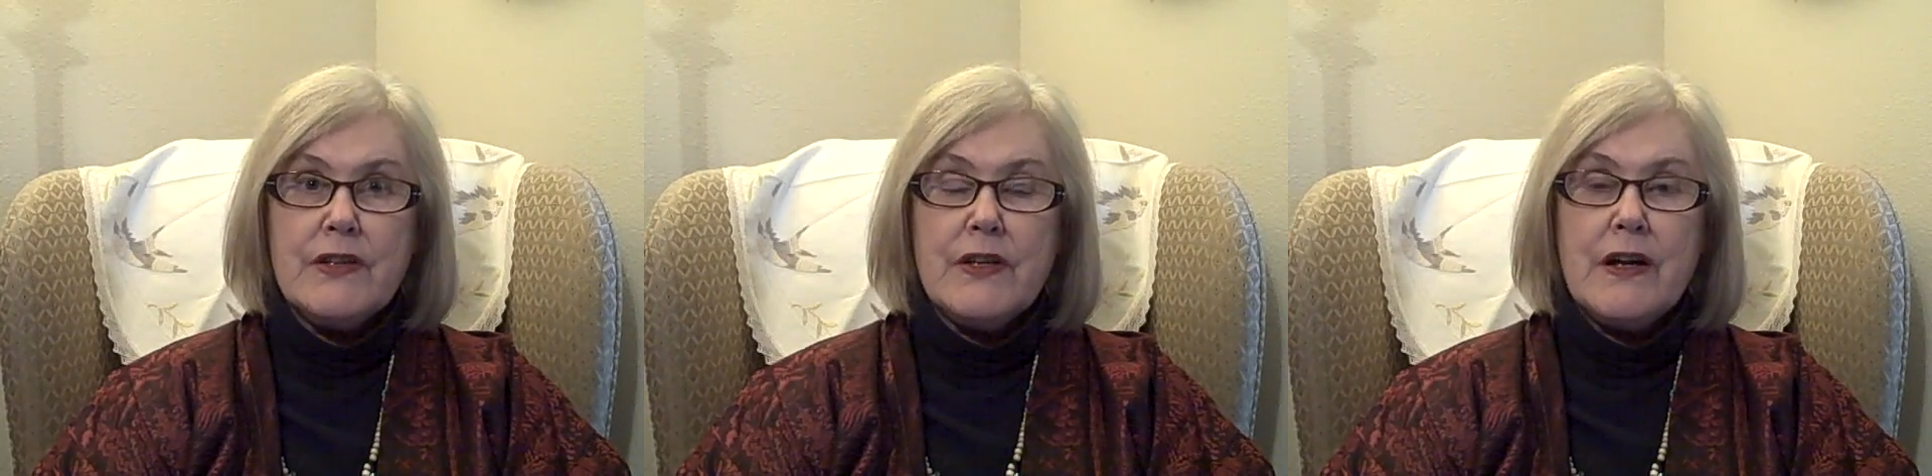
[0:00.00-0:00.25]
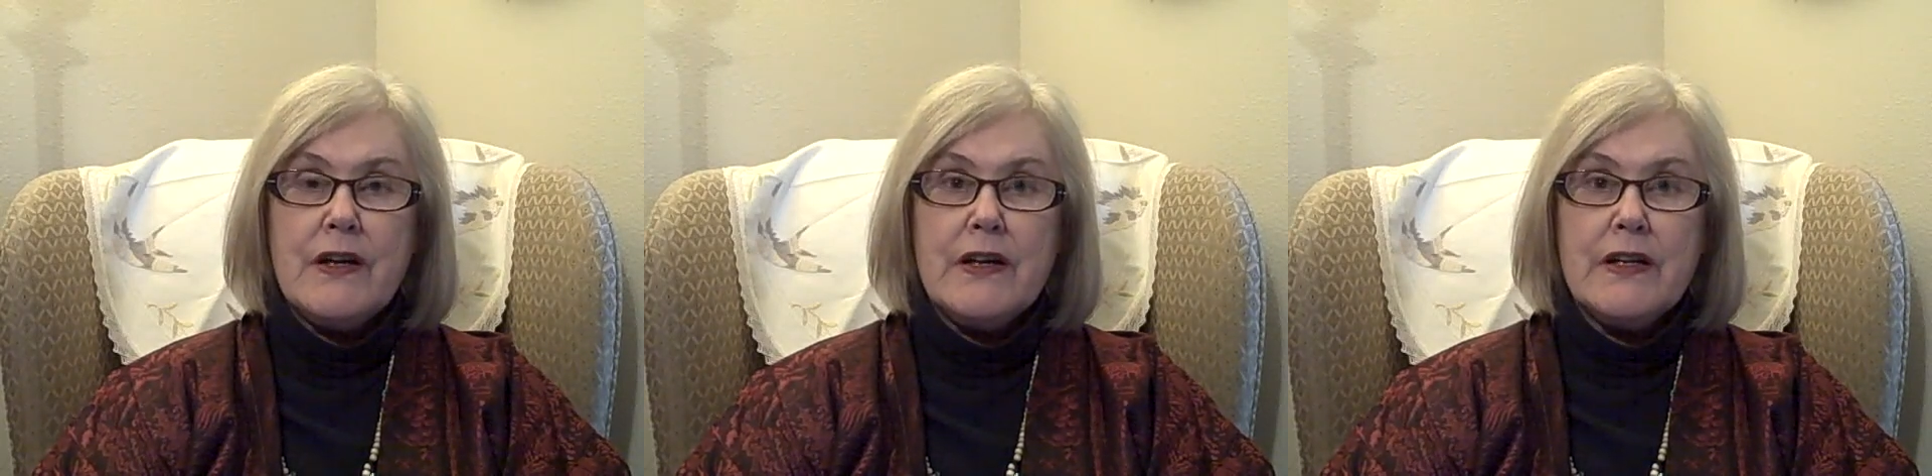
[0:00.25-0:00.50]

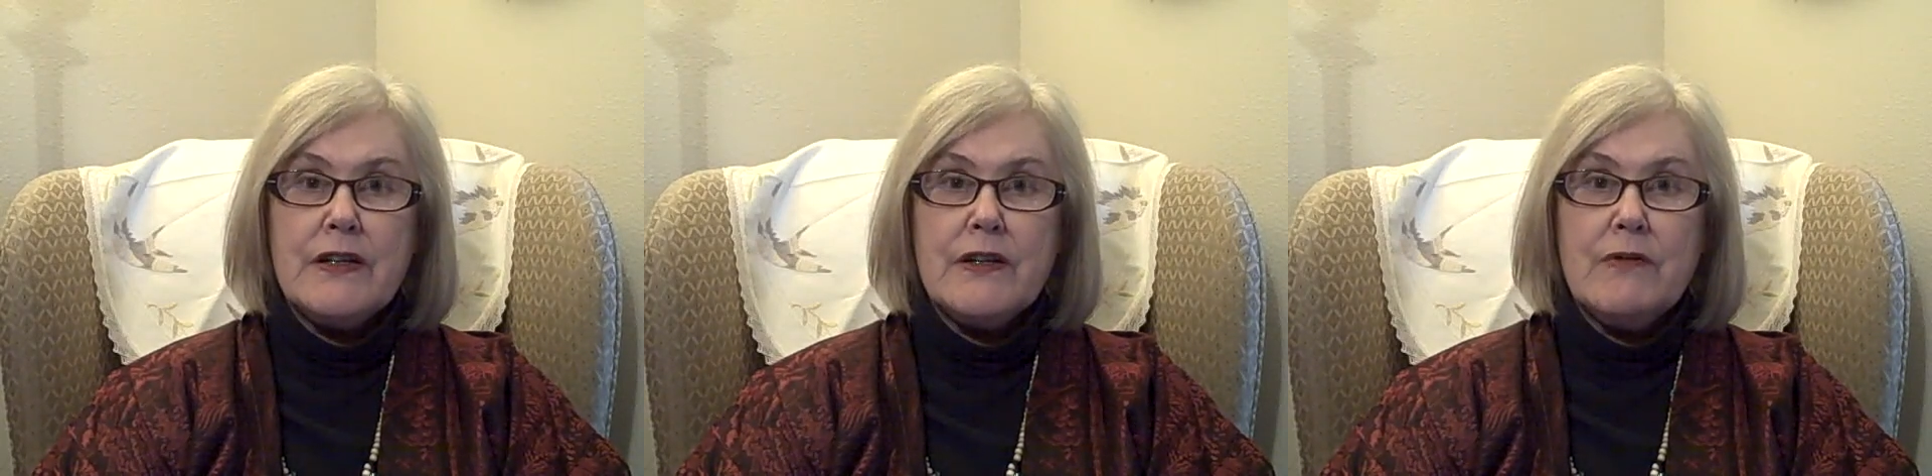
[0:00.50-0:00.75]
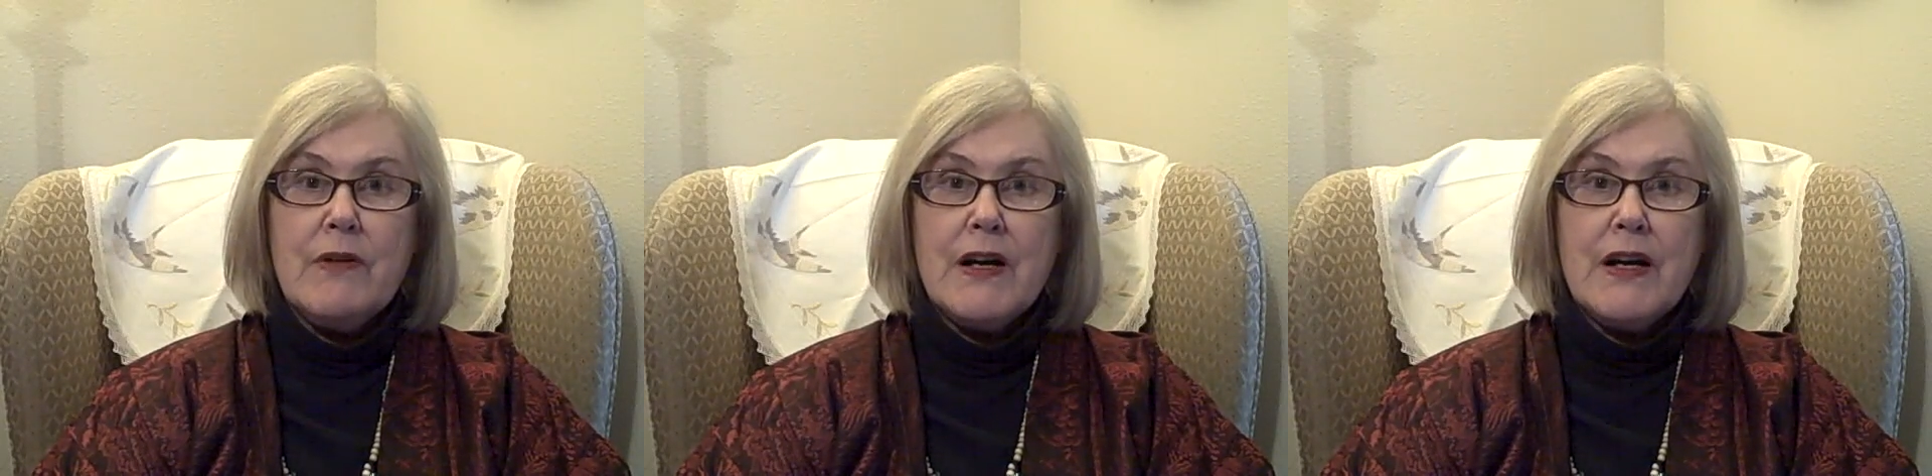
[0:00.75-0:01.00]
thought
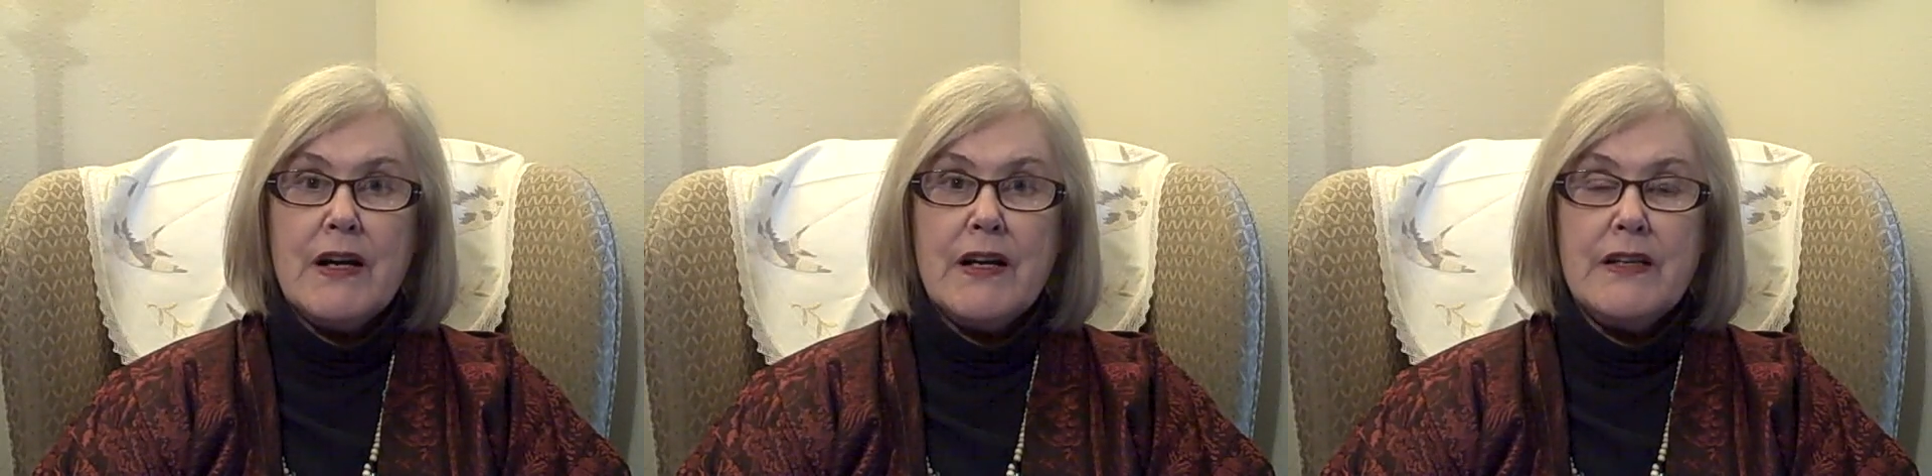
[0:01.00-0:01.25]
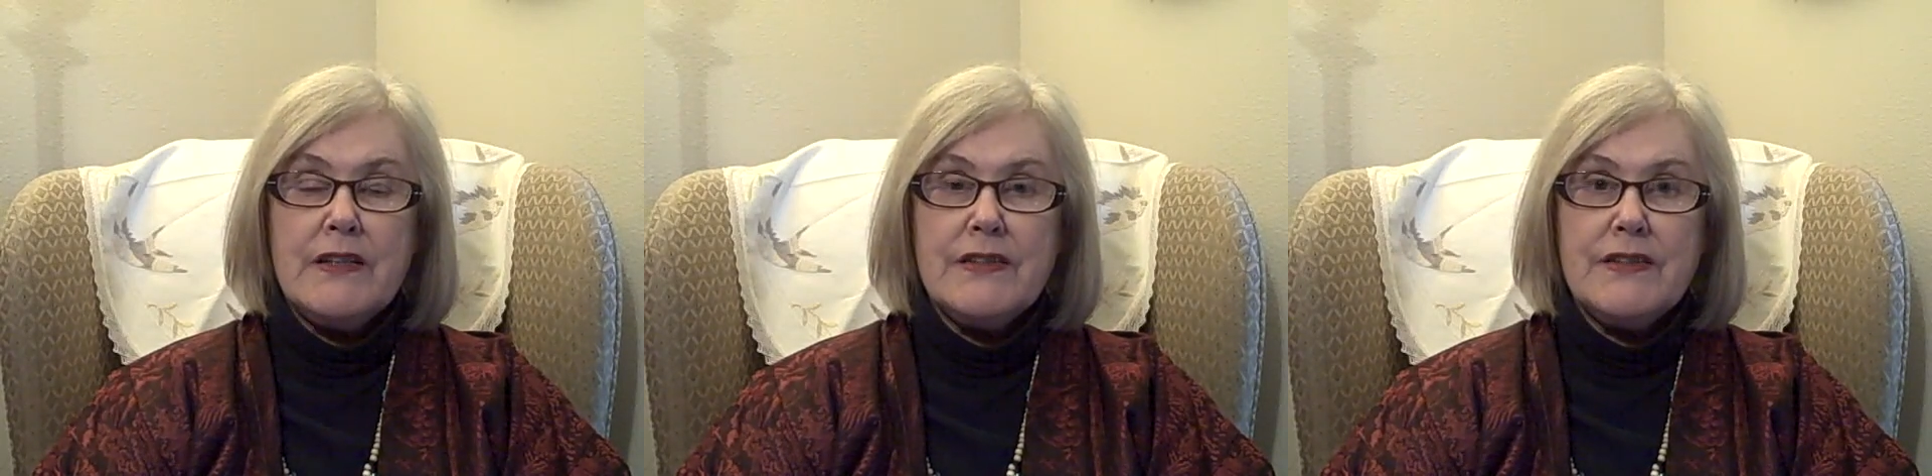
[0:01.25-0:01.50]

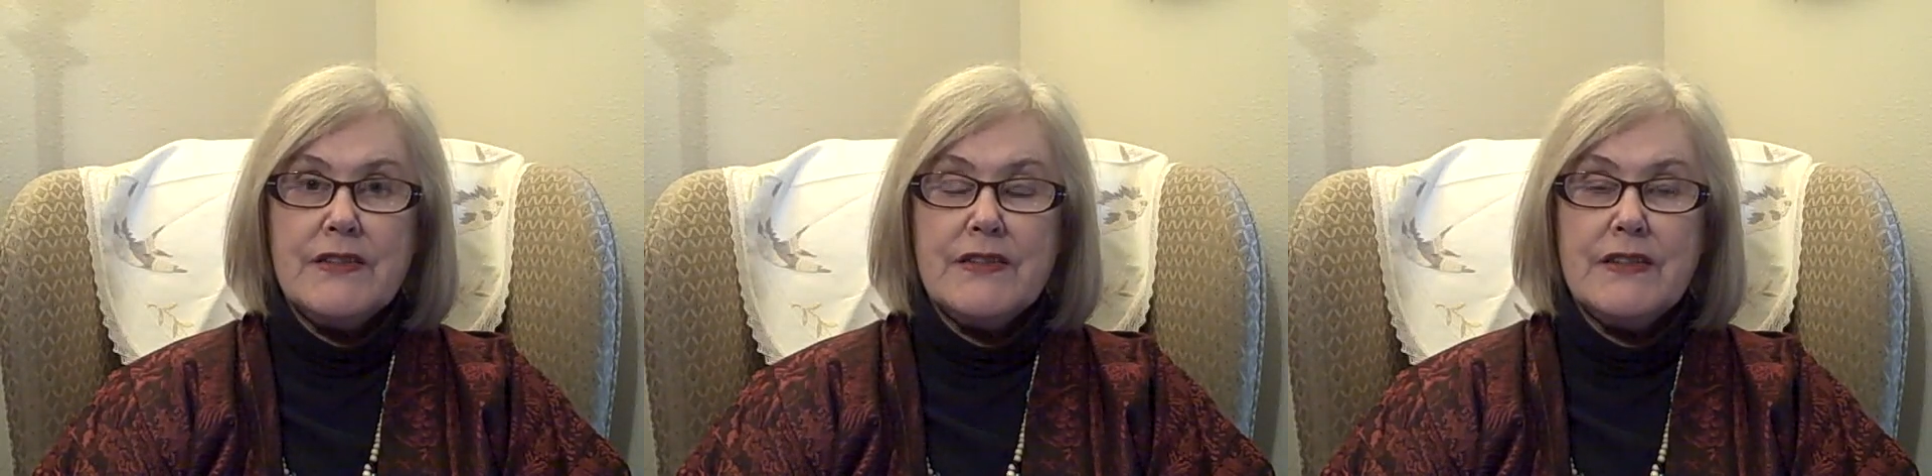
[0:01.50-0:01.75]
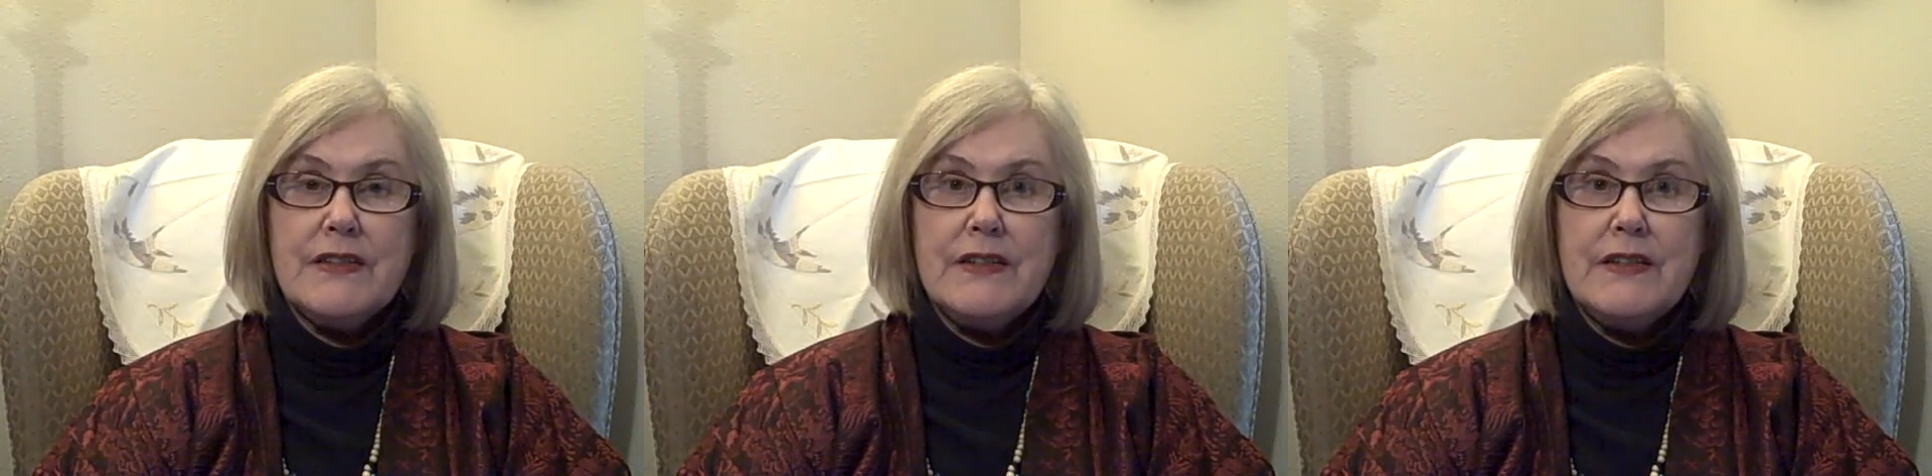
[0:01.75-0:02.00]

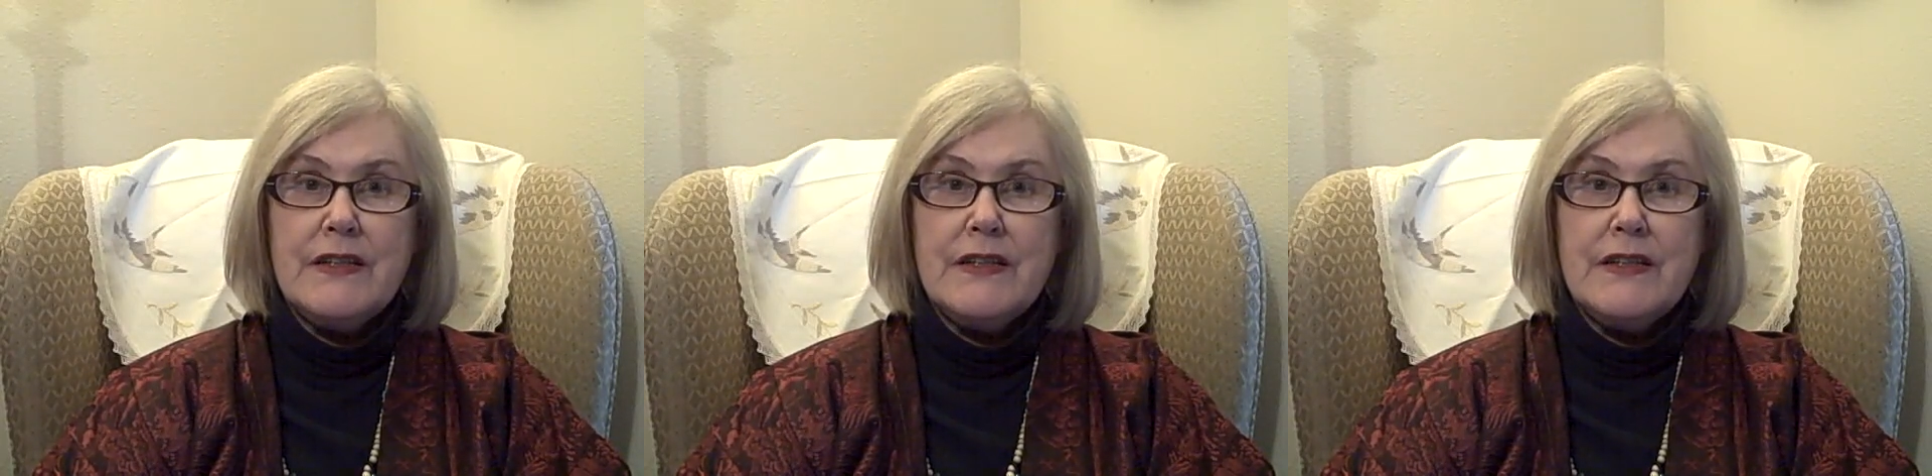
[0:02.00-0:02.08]
arise,